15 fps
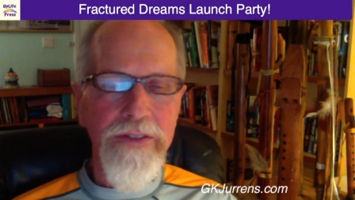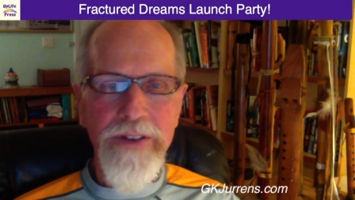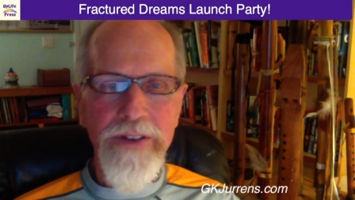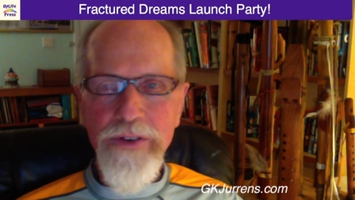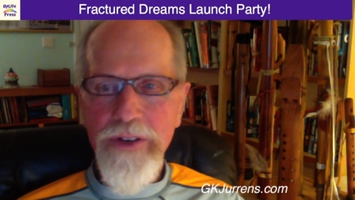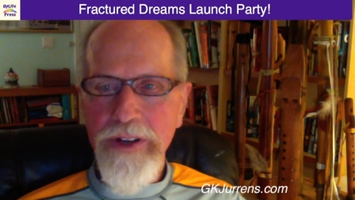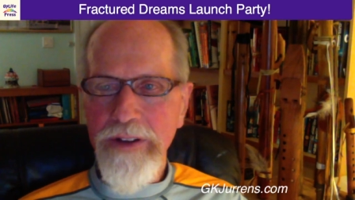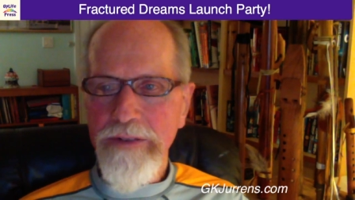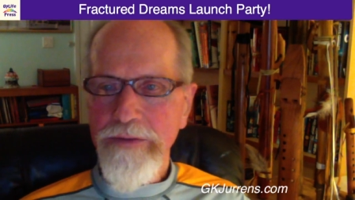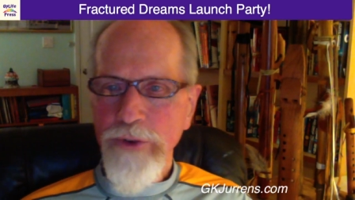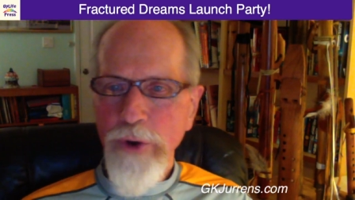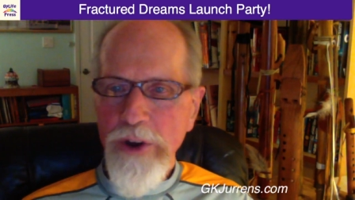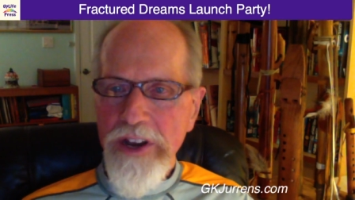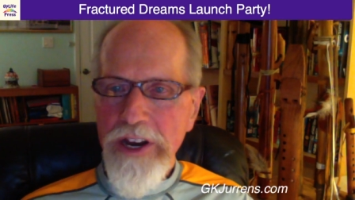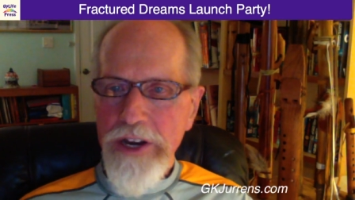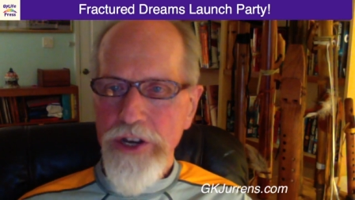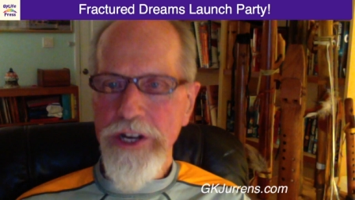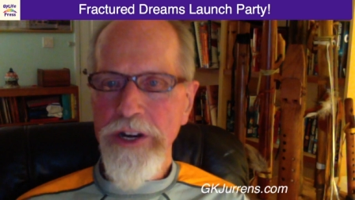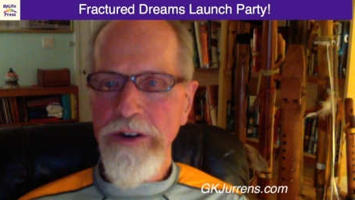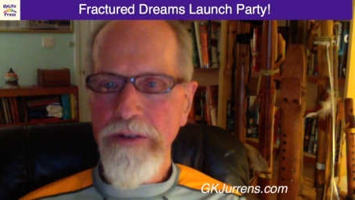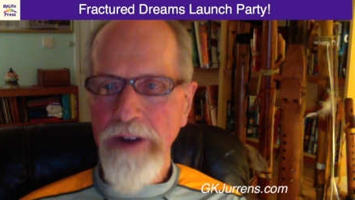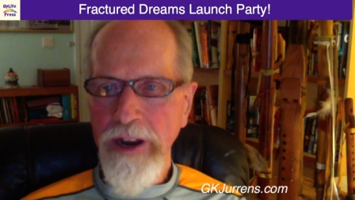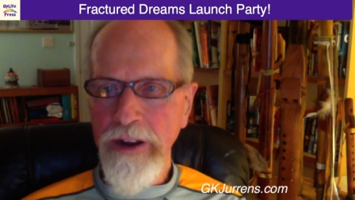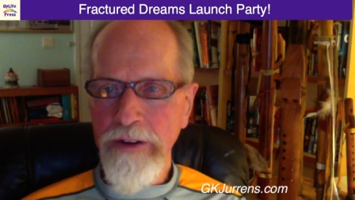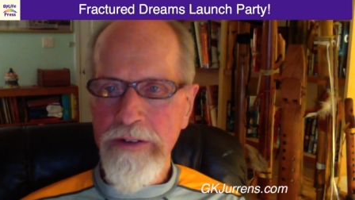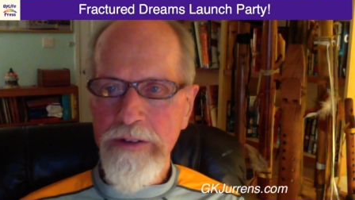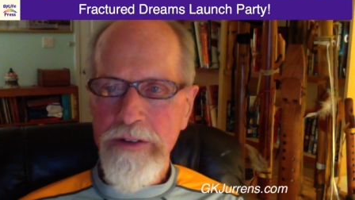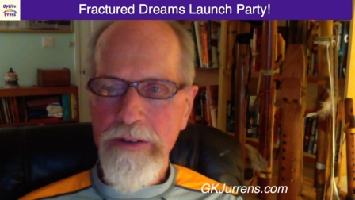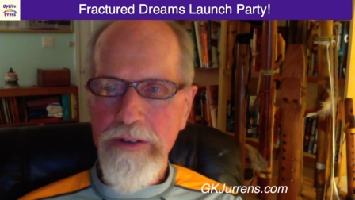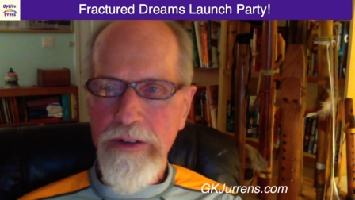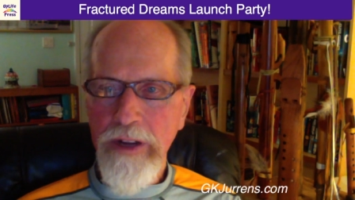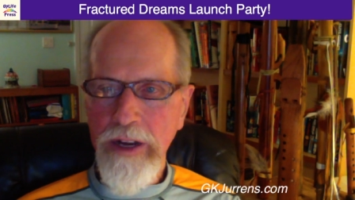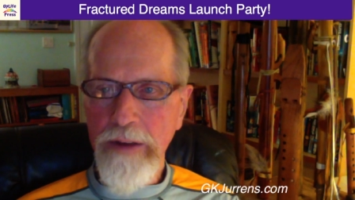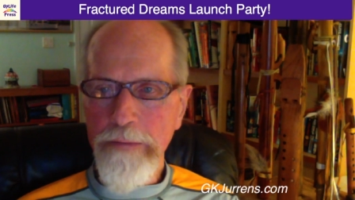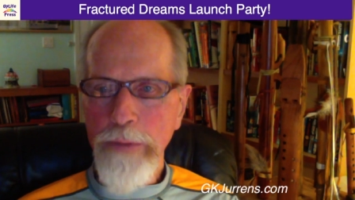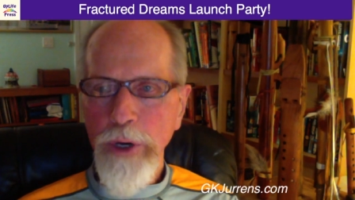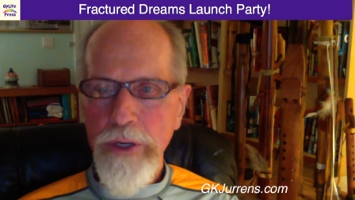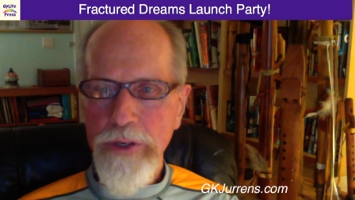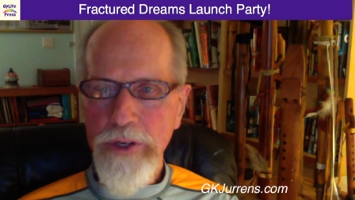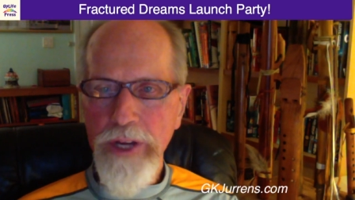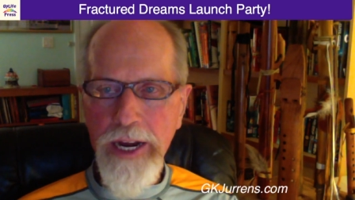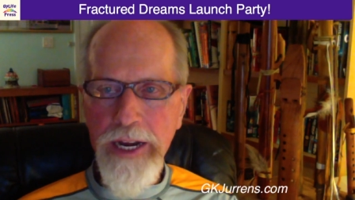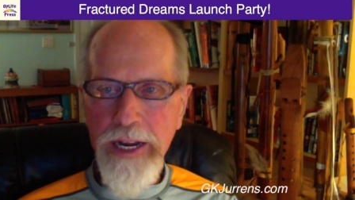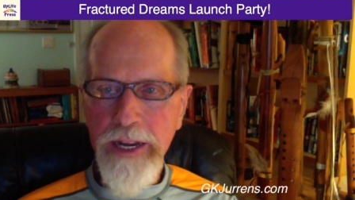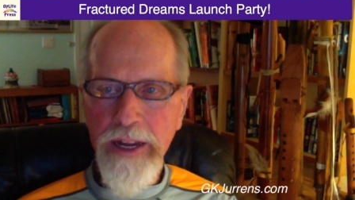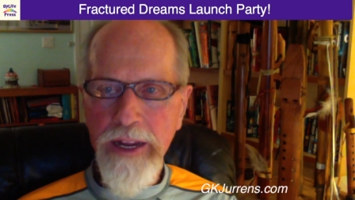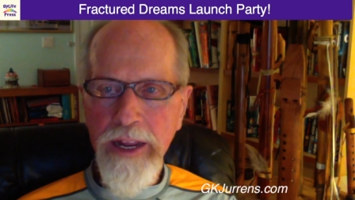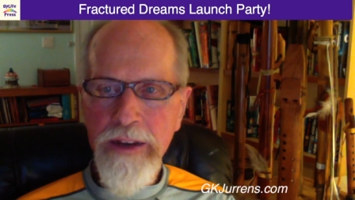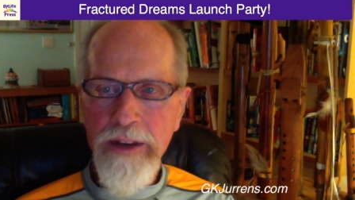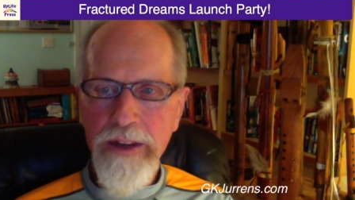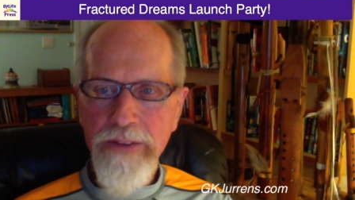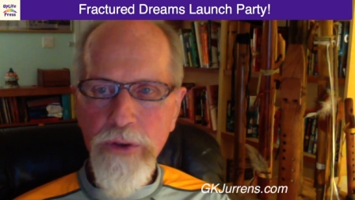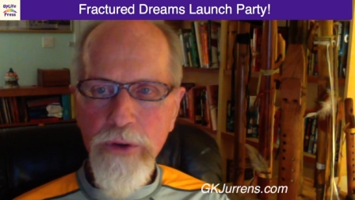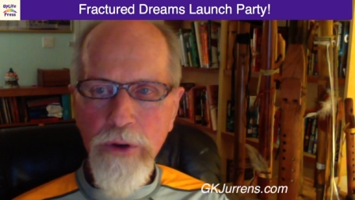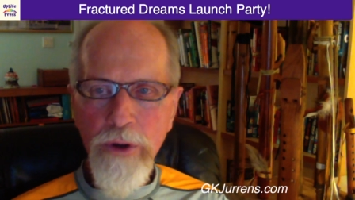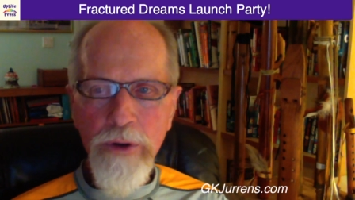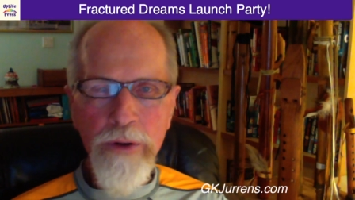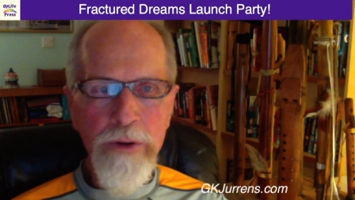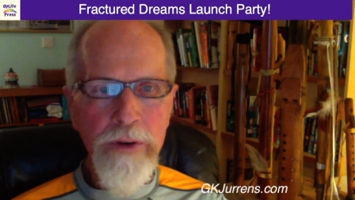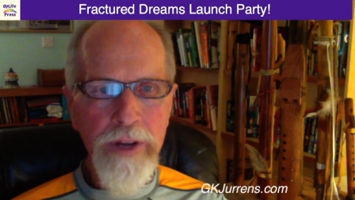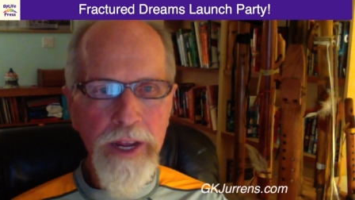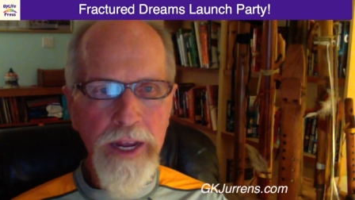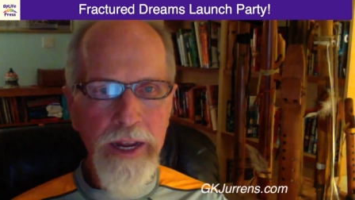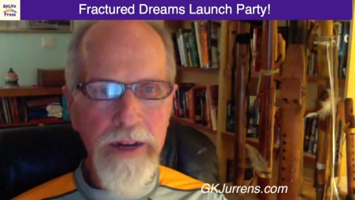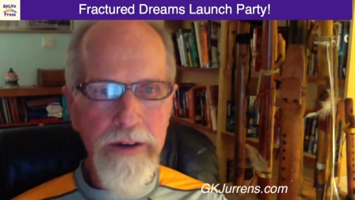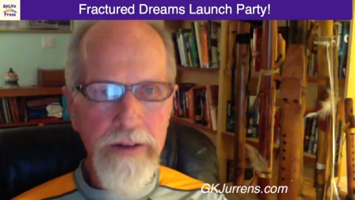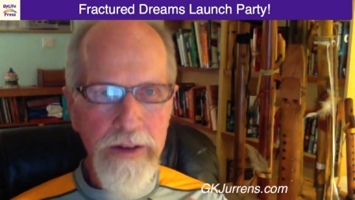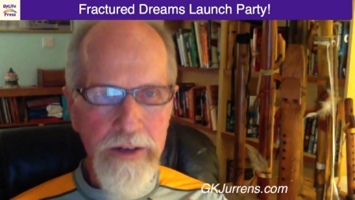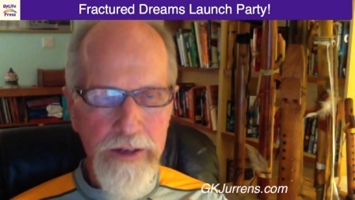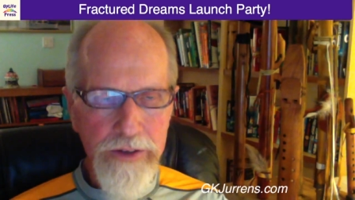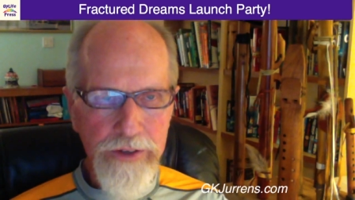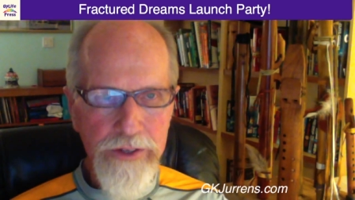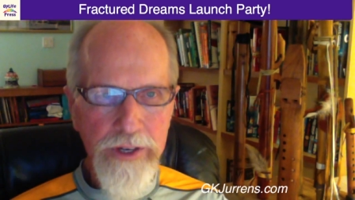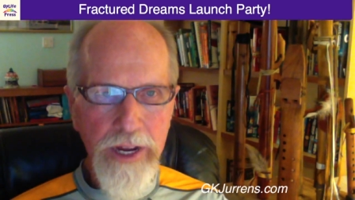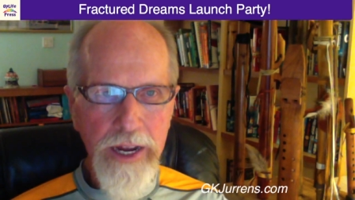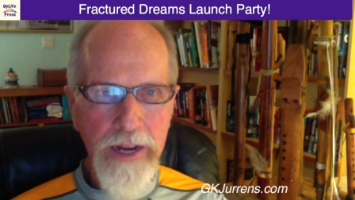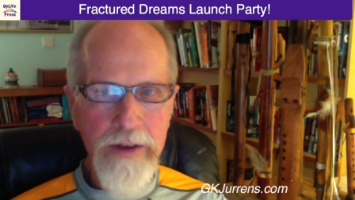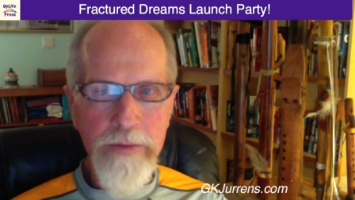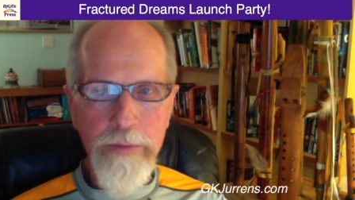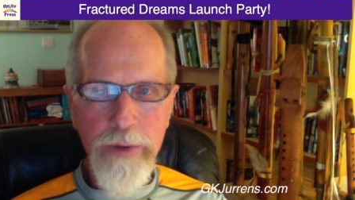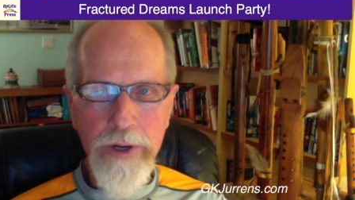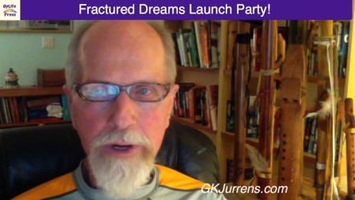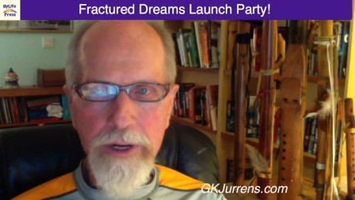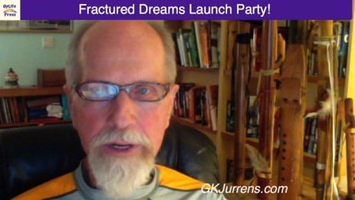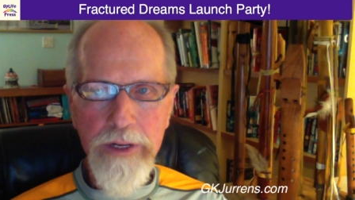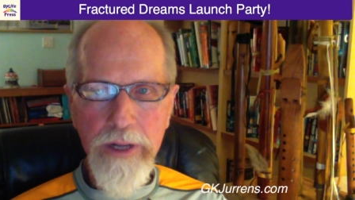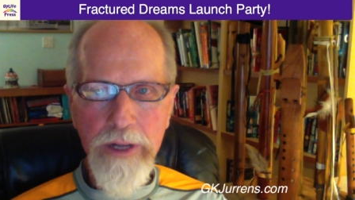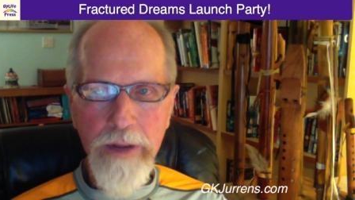There's a tradition around book signing, and if you own a signed book,